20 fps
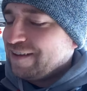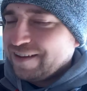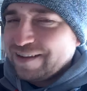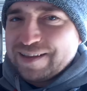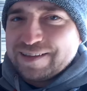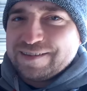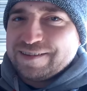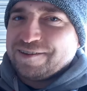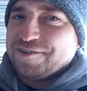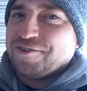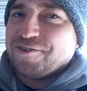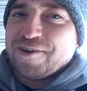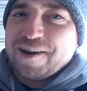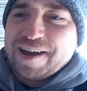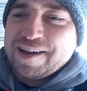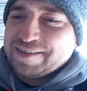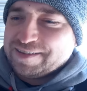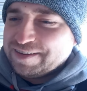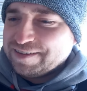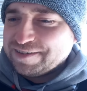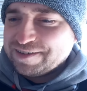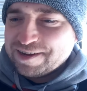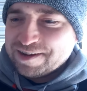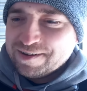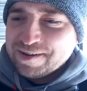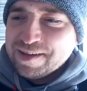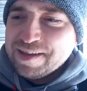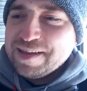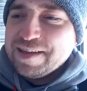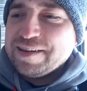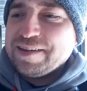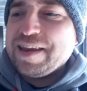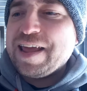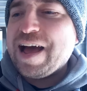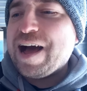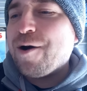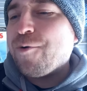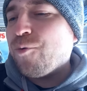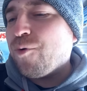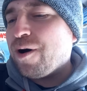It's crazy. So
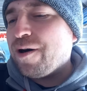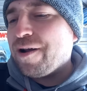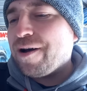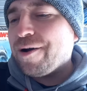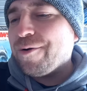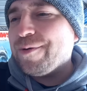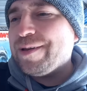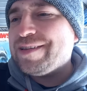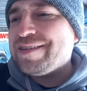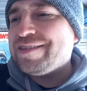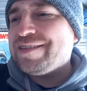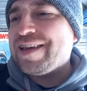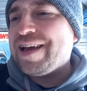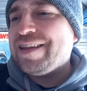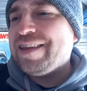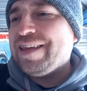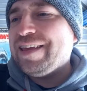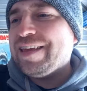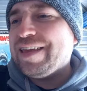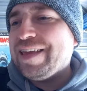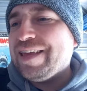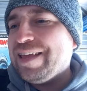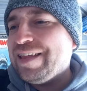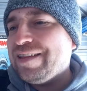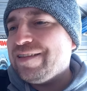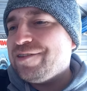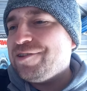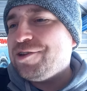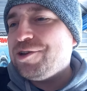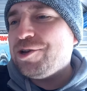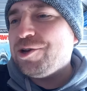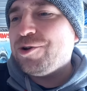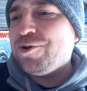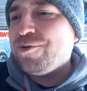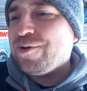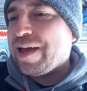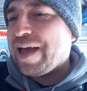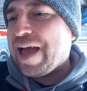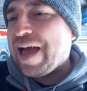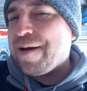now what are we sending
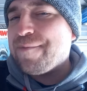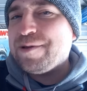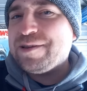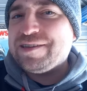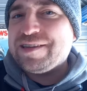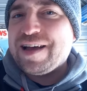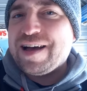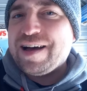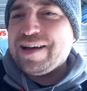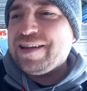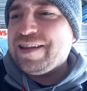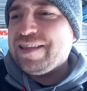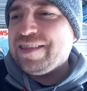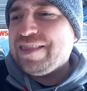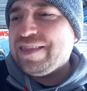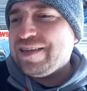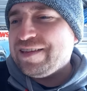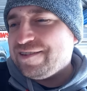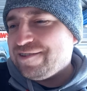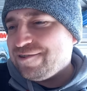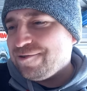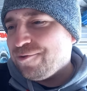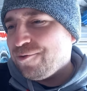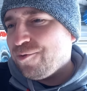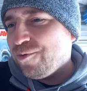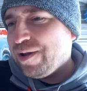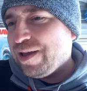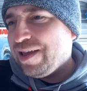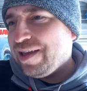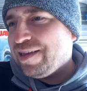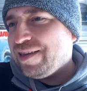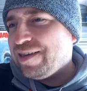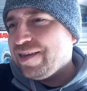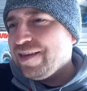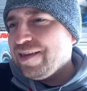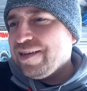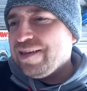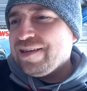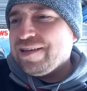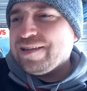into Amazon this week?
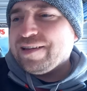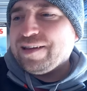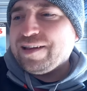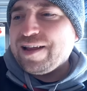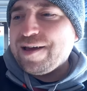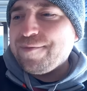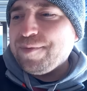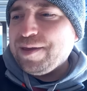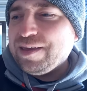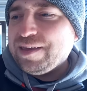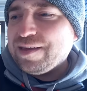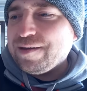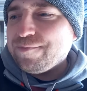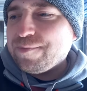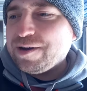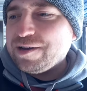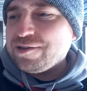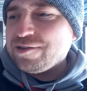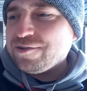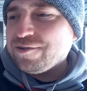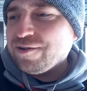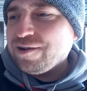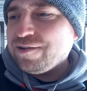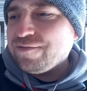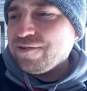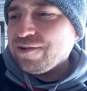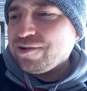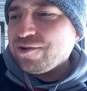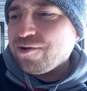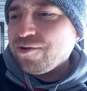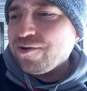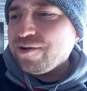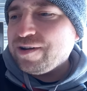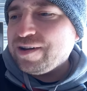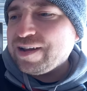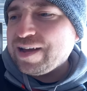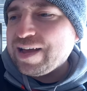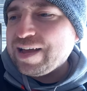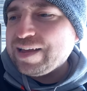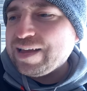Let me get my screen
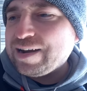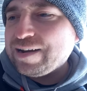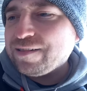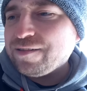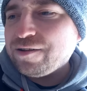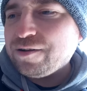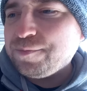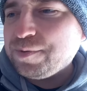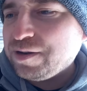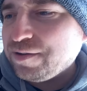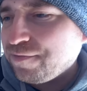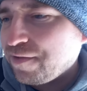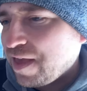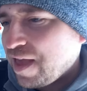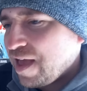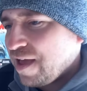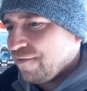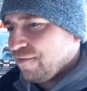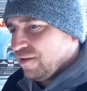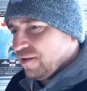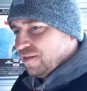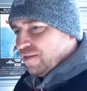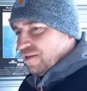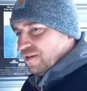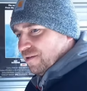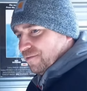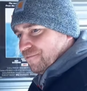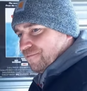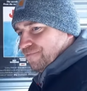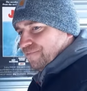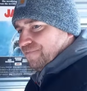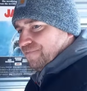recorded. I got a little bit of everything.